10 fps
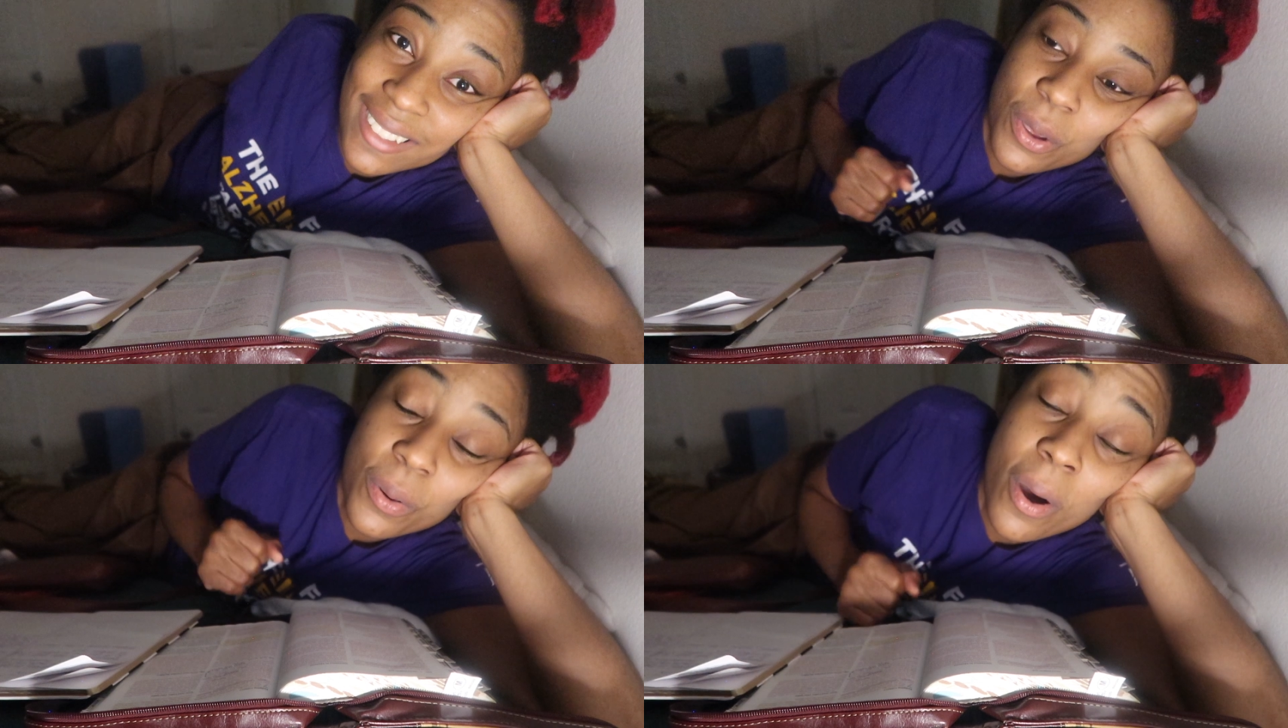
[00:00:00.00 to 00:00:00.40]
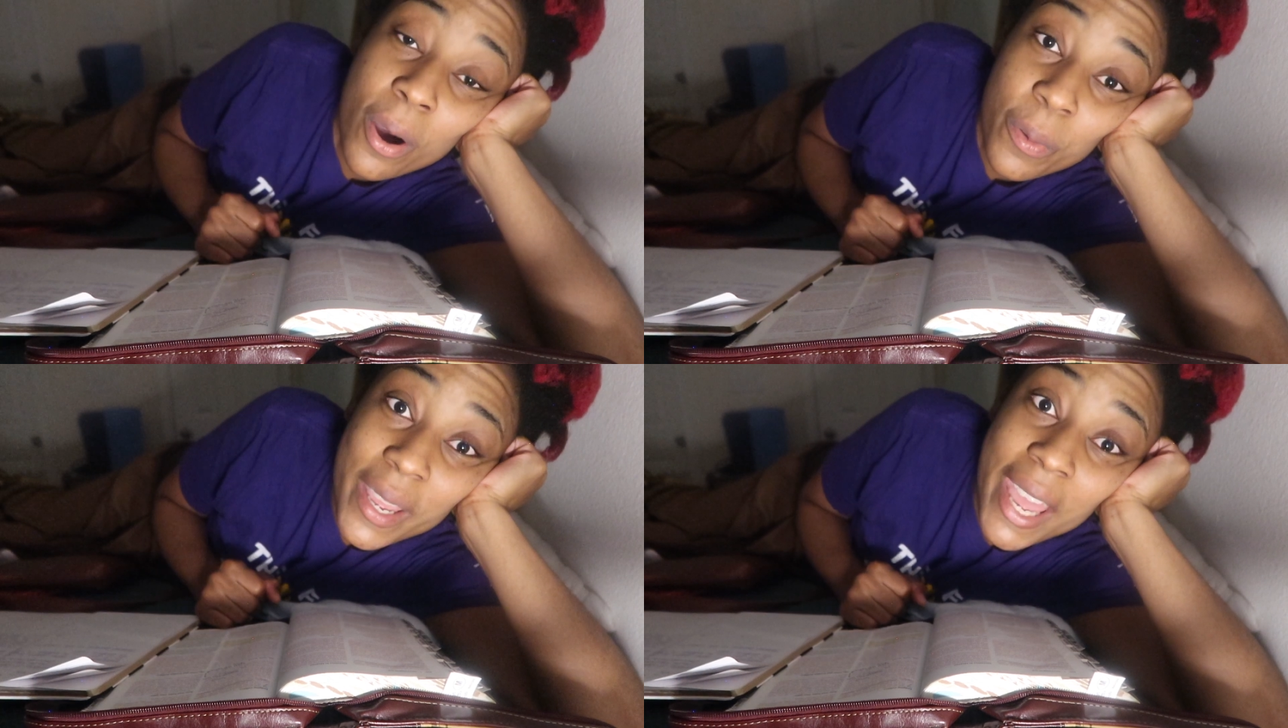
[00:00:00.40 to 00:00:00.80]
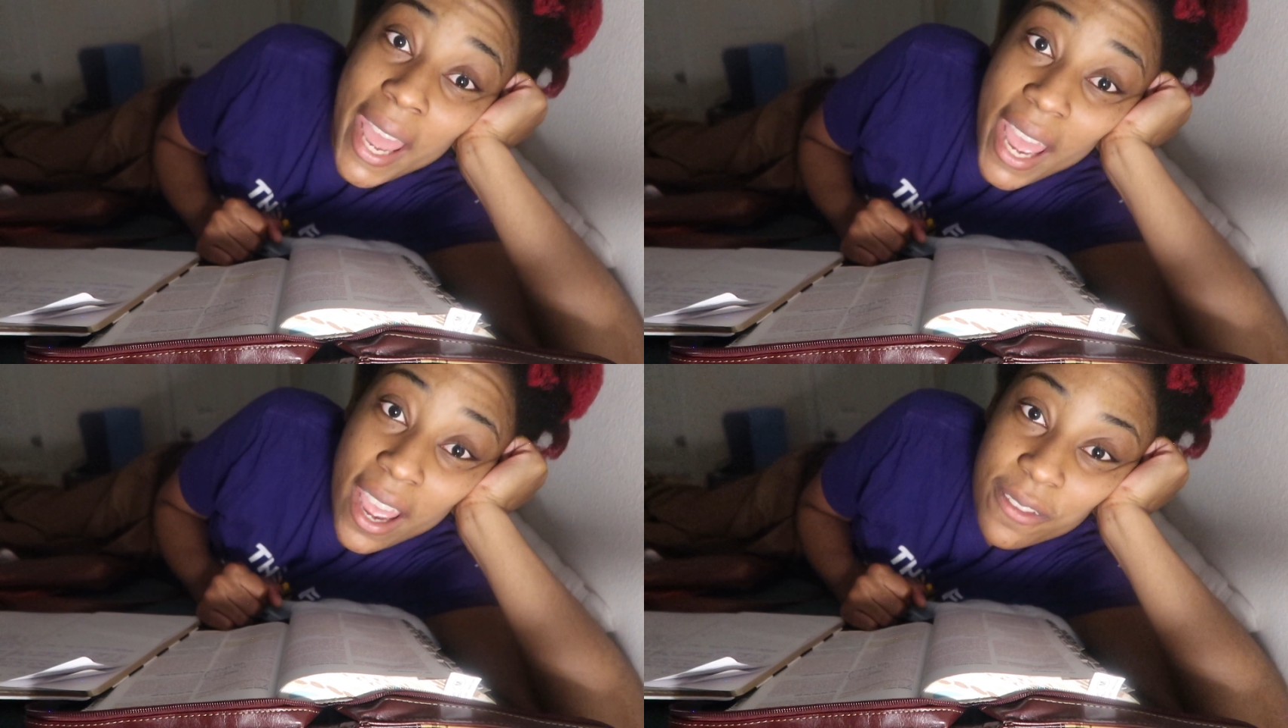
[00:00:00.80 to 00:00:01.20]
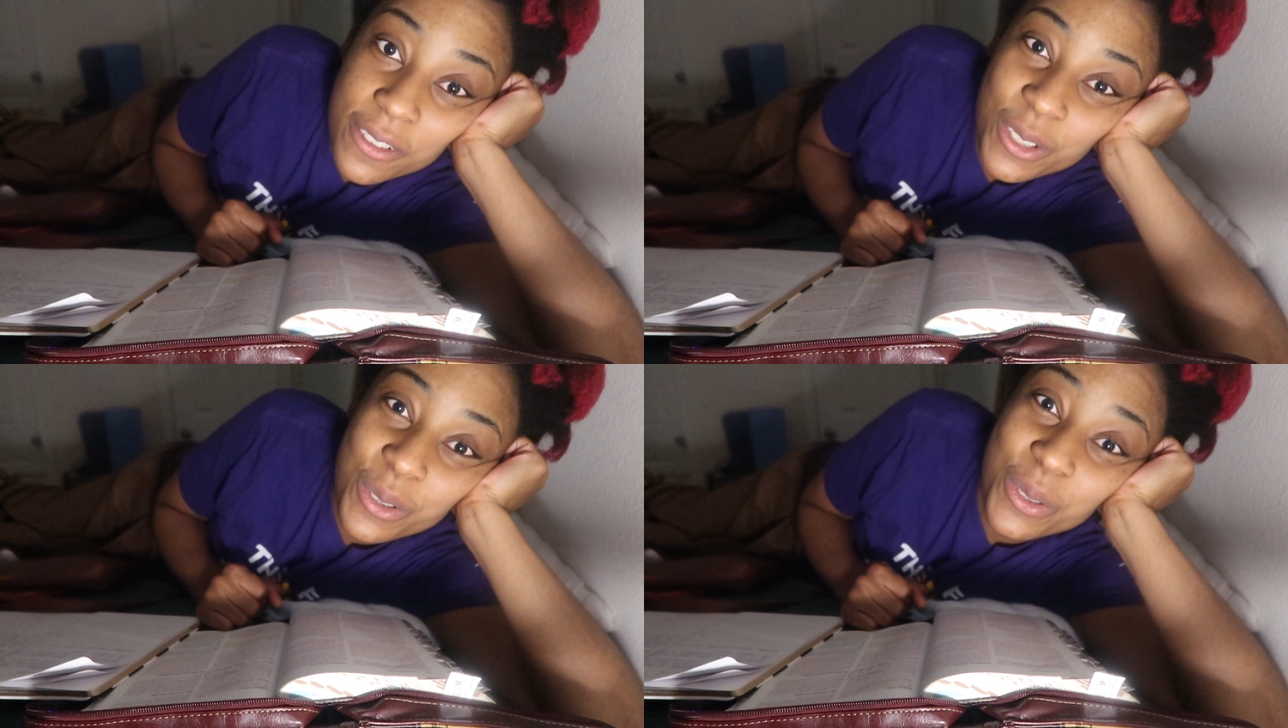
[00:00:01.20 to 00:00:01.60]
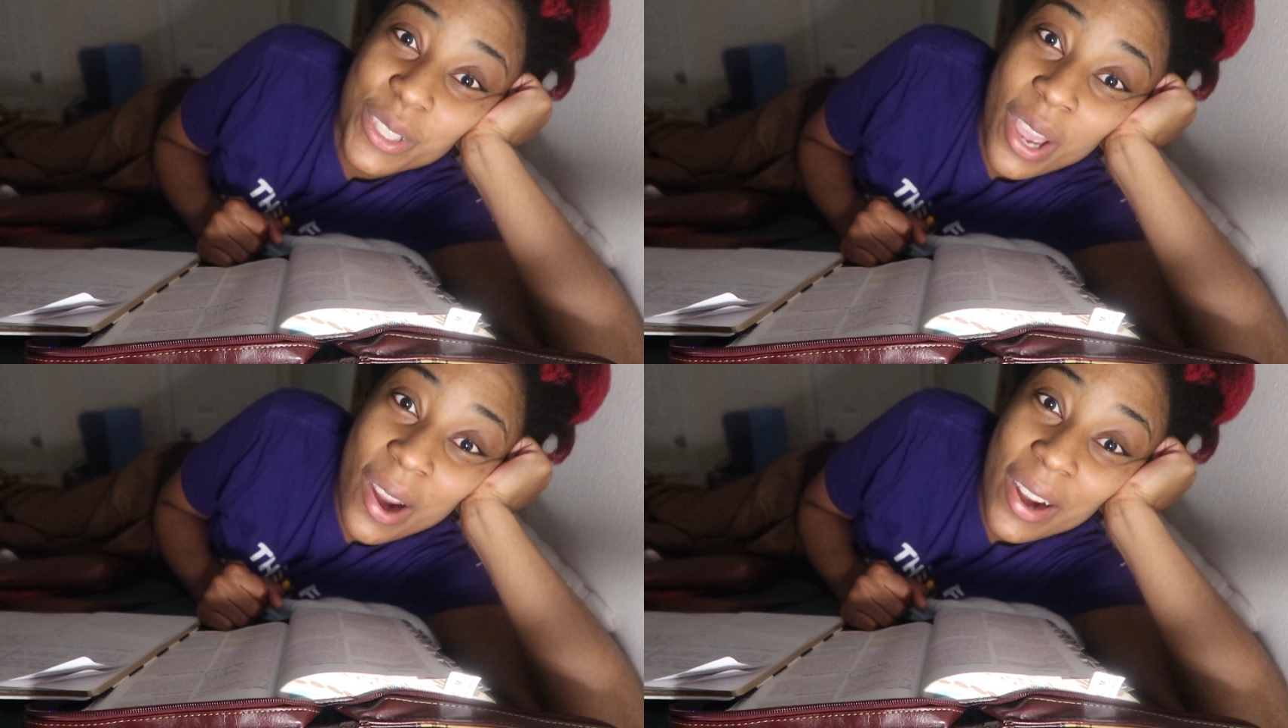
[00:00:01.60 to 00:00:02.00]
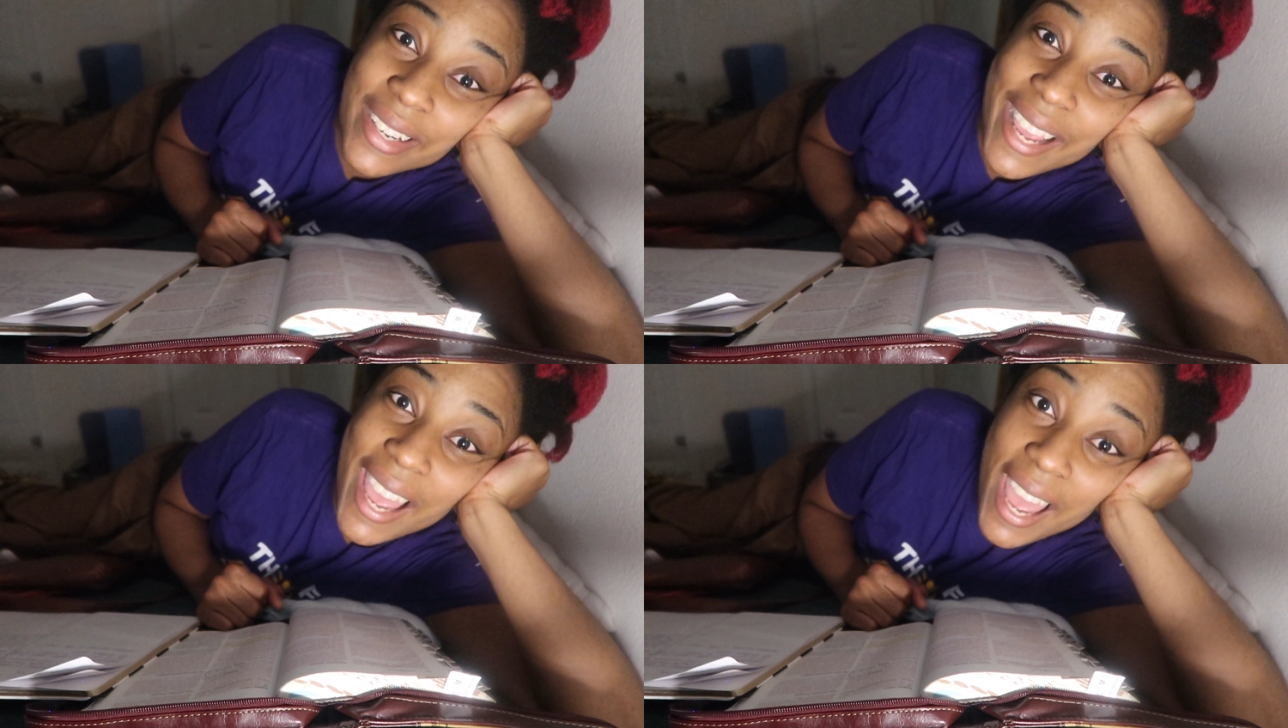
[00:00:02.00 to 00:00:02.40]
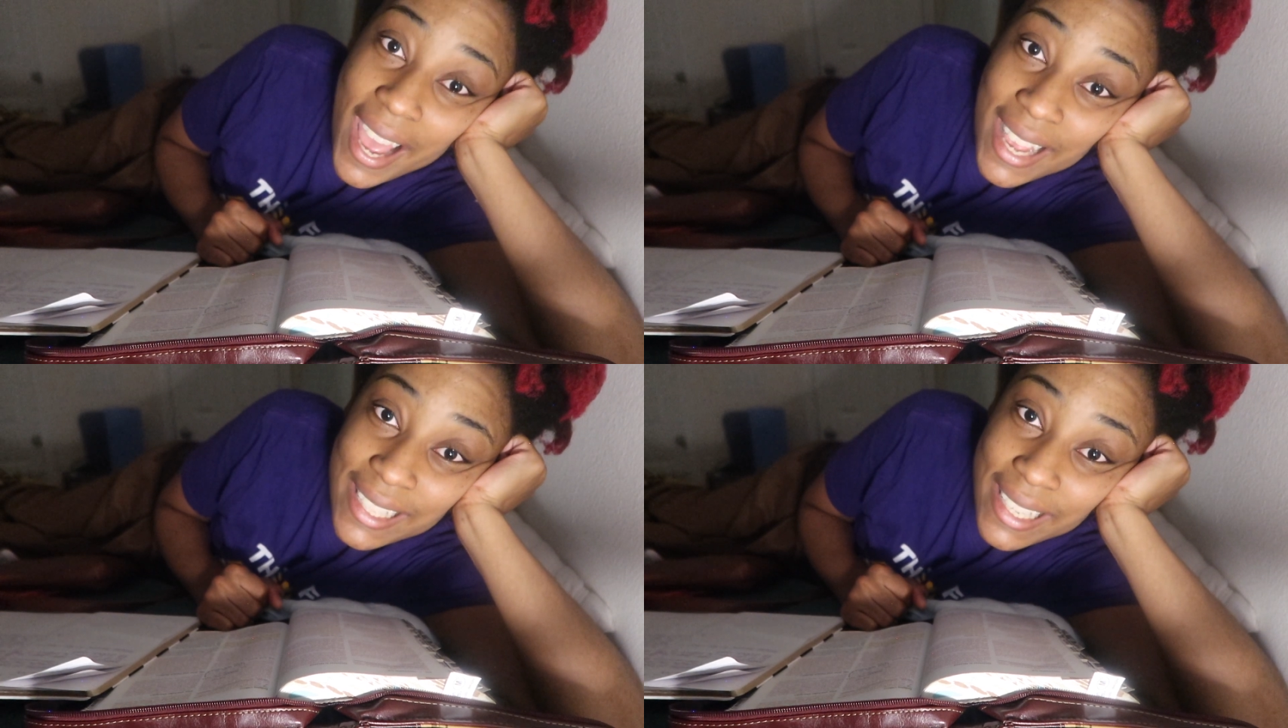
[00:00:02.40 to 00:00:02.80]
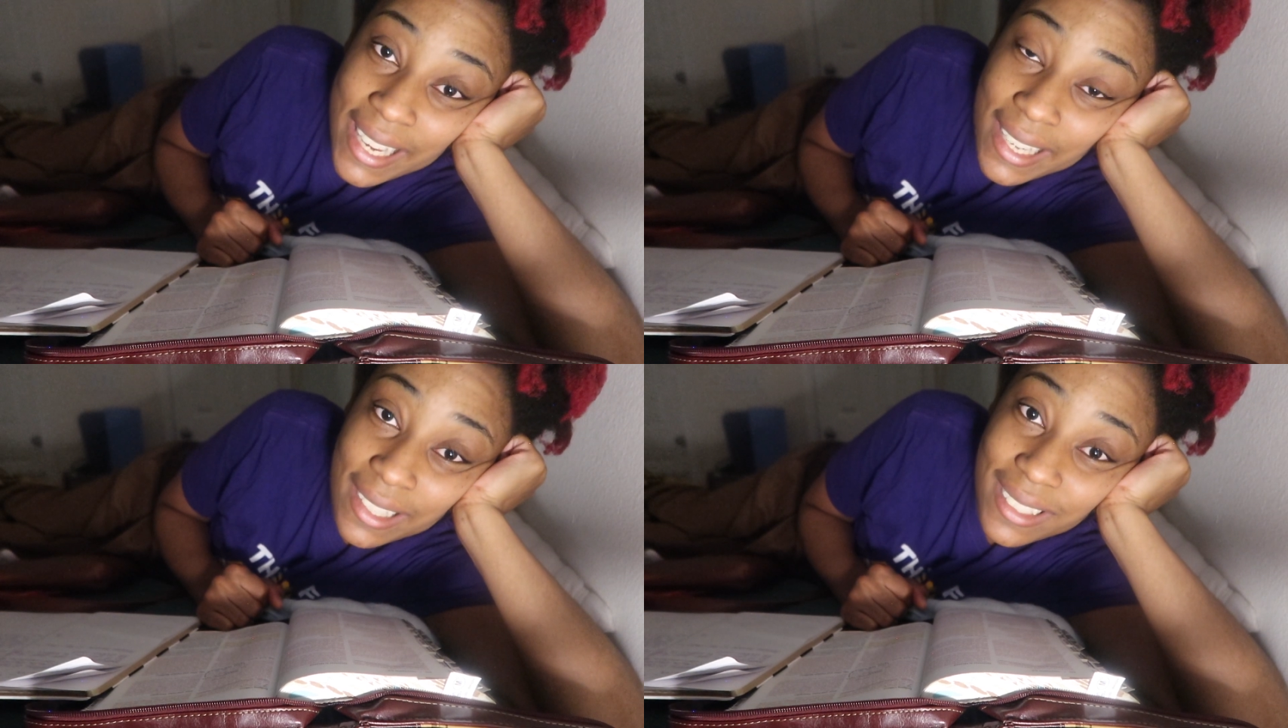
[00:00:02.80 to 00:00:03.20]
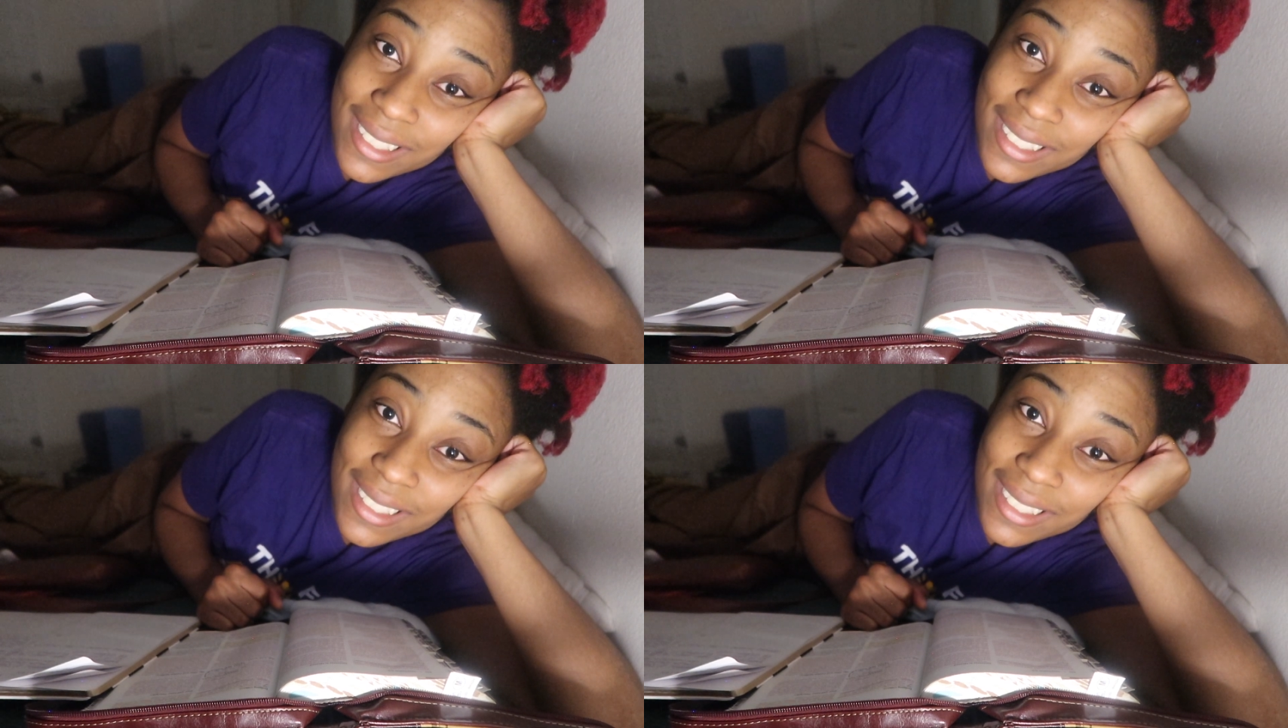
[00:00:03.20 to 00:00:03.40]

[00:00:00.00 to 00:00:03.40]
You all, we have to start asking.